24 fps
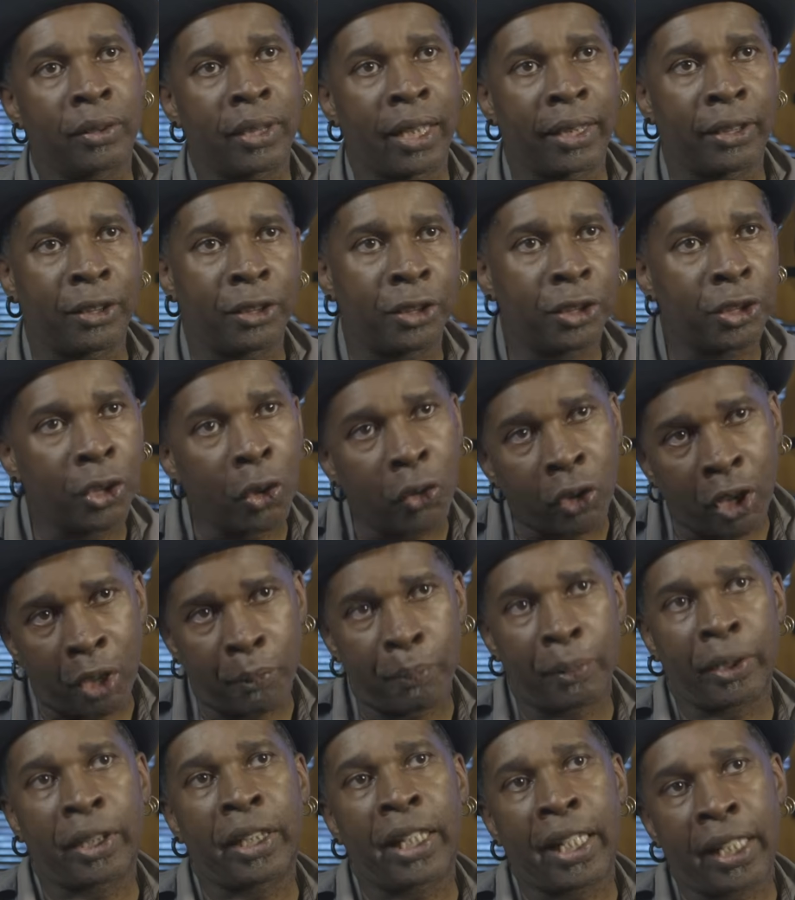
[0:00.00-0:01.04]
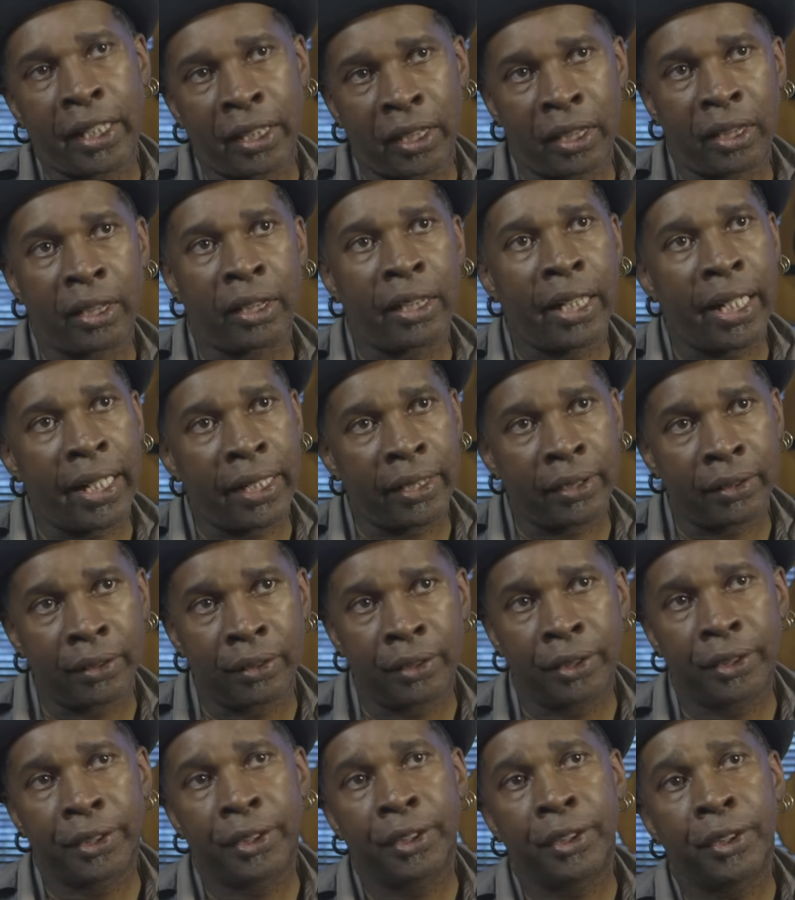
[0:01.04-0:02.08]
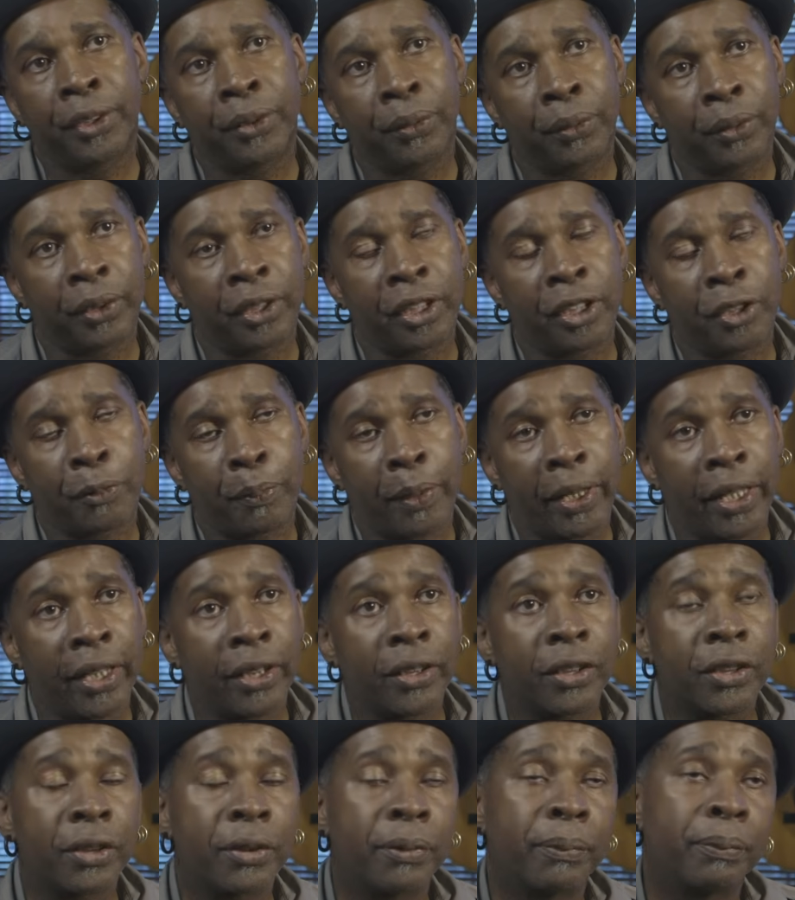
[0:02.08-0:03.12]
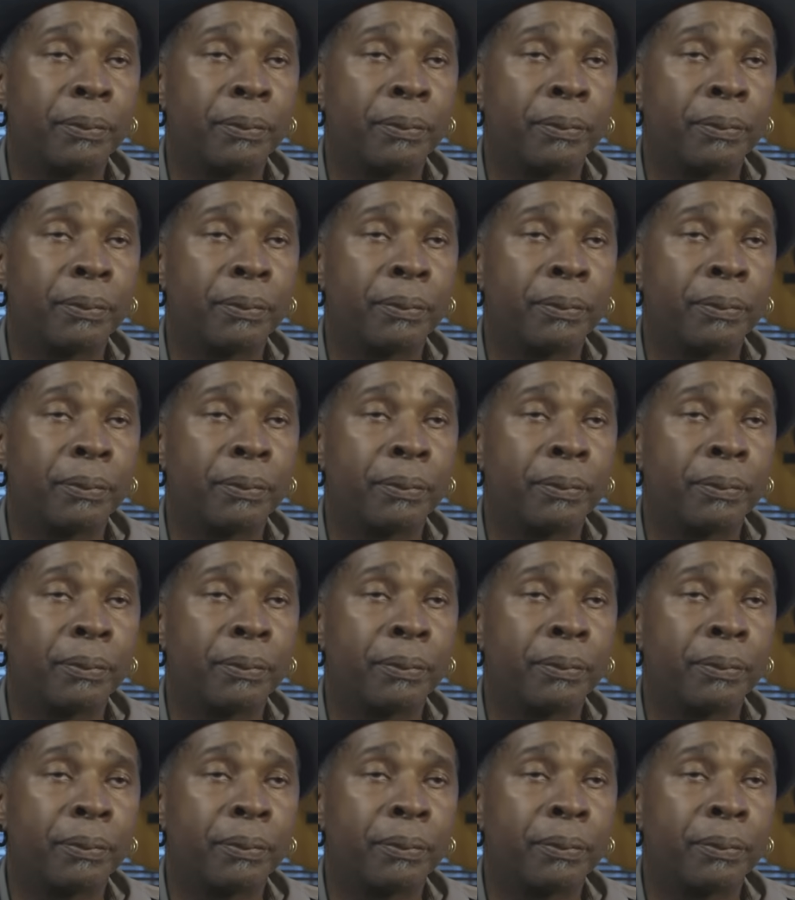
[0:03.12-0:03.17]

that showed up again and again with these bands.